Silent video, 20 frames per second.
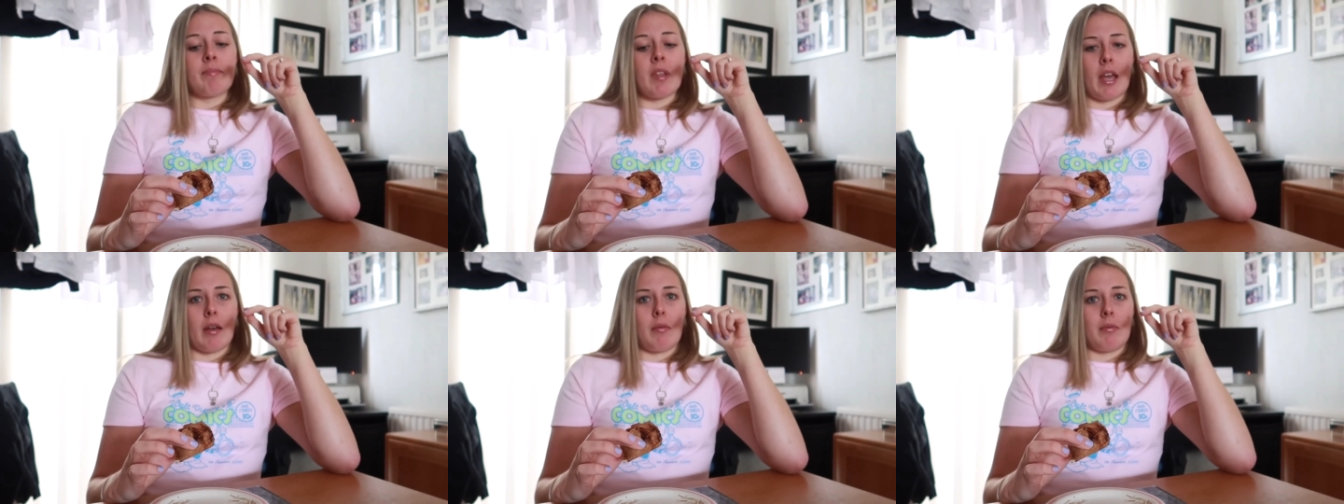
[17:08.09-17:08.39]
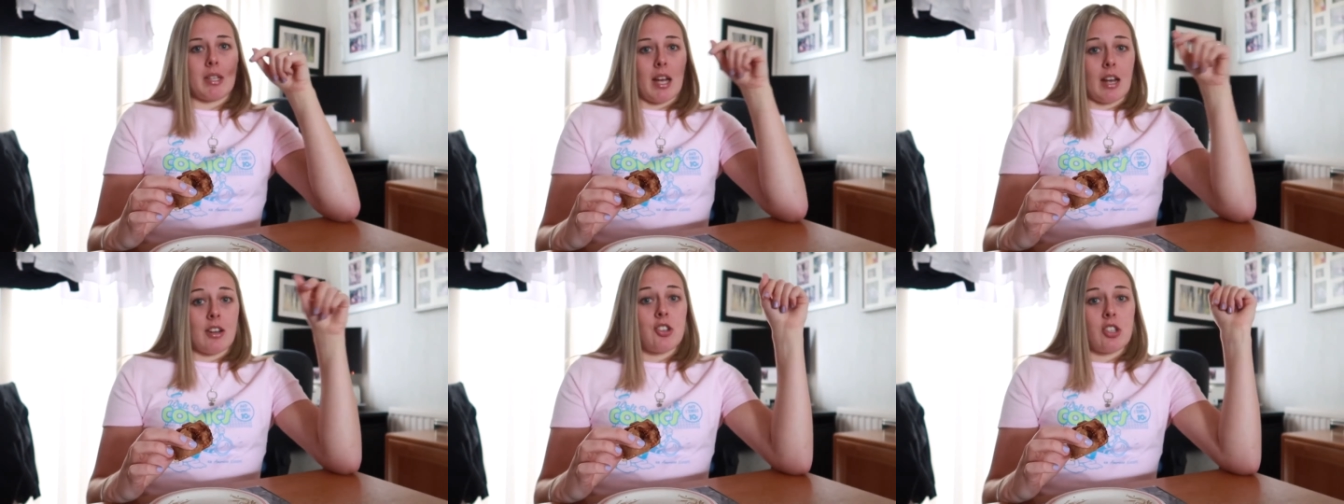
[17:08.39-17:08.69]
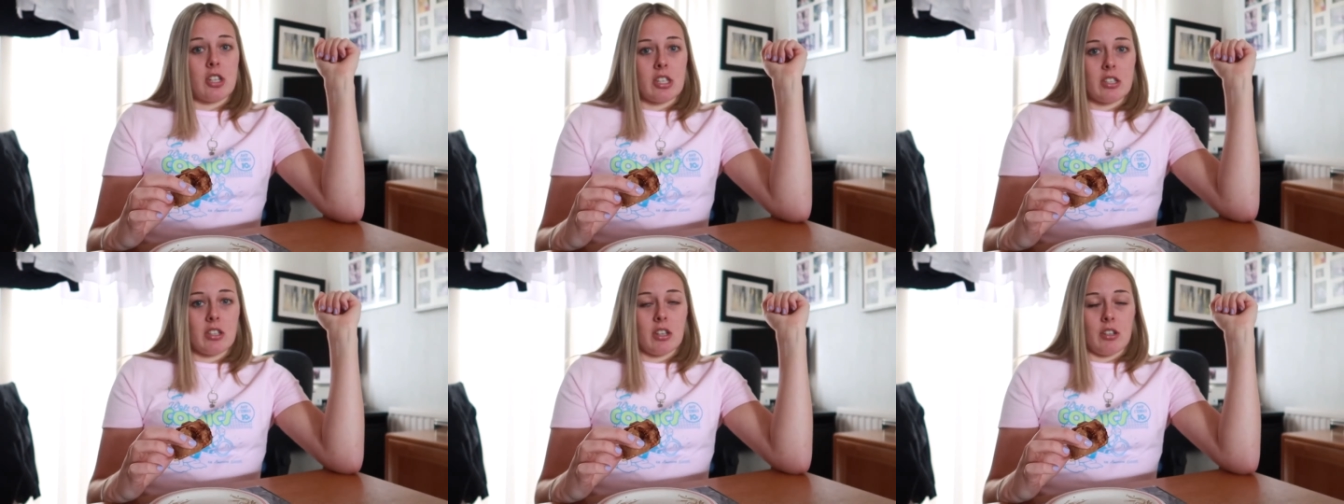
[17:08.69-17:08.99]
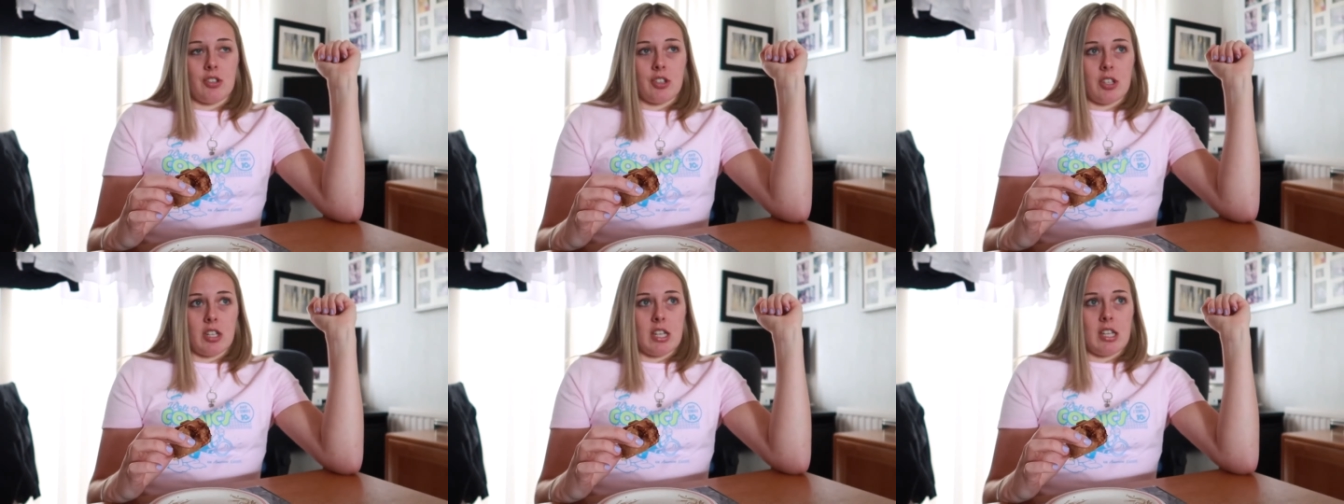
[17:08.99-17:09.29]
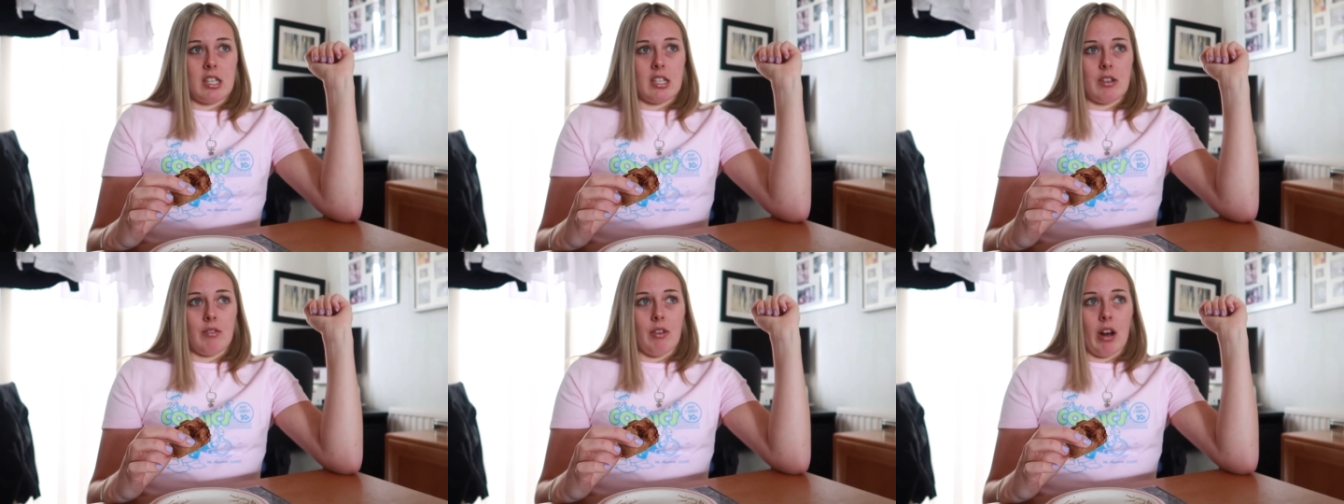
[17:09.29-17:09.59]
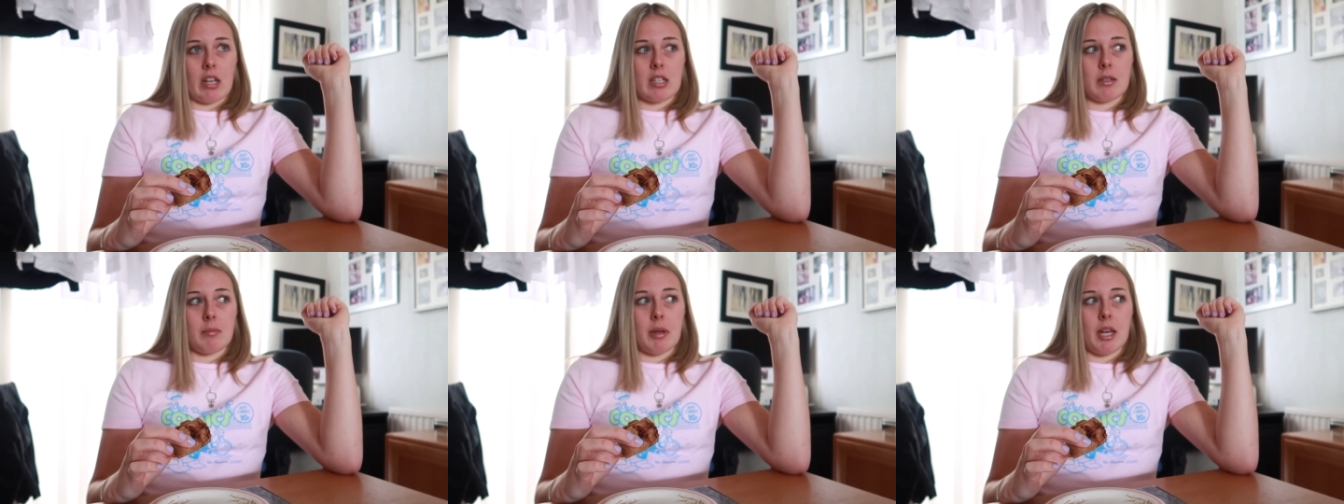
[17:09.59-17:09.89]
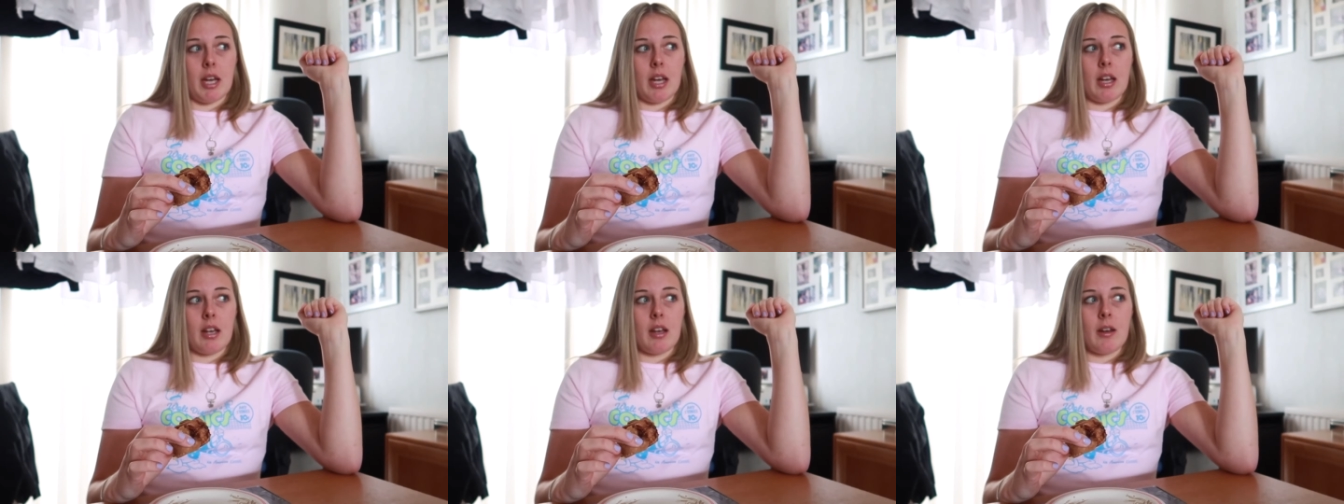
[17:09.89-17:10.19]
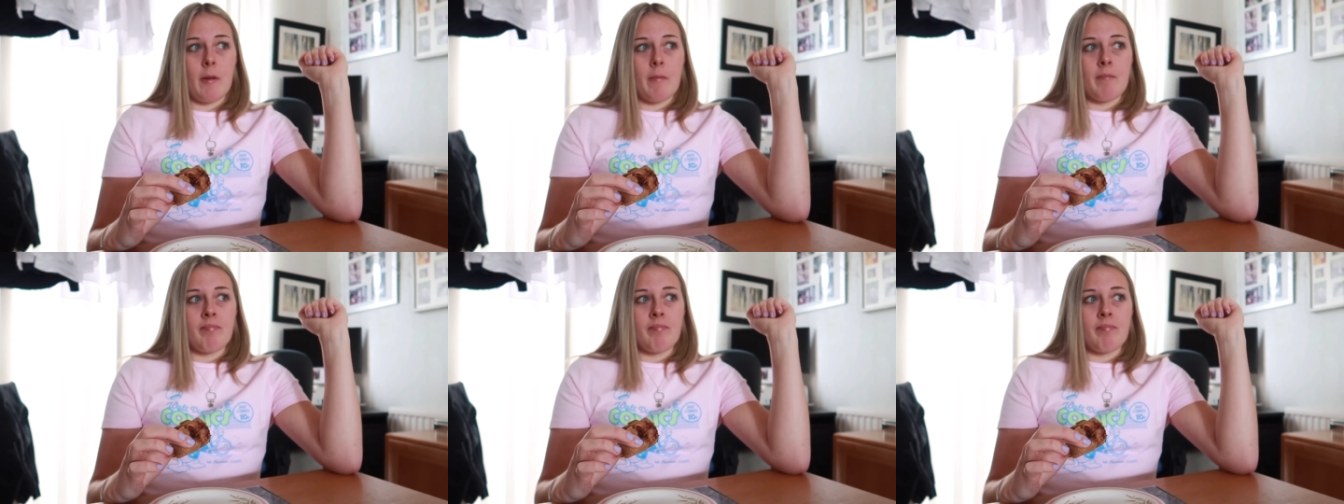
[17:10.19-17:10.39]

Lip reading: it was actually such an easy recipe,